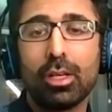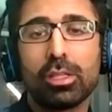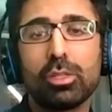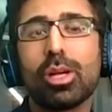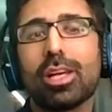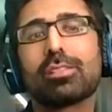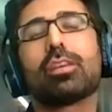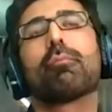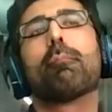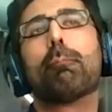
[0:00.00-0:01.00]
You guys
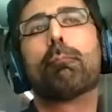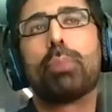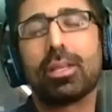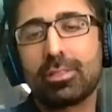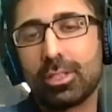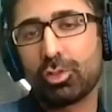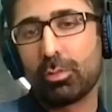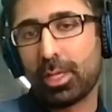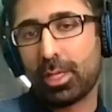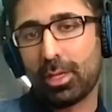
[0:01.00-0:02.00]
have busted your
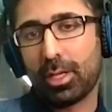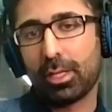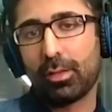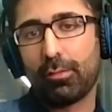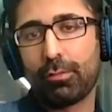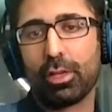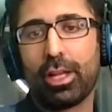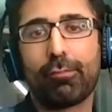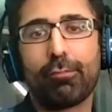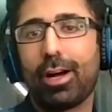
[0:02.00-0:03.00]
behind for
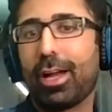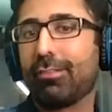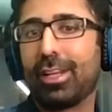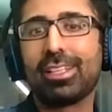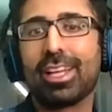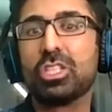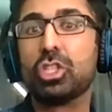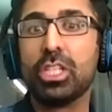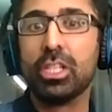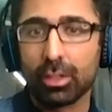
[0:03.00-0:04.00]
like five, eight, ten
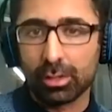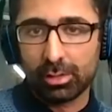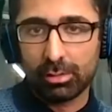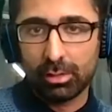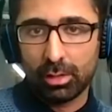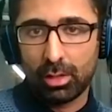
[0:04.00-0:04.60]
years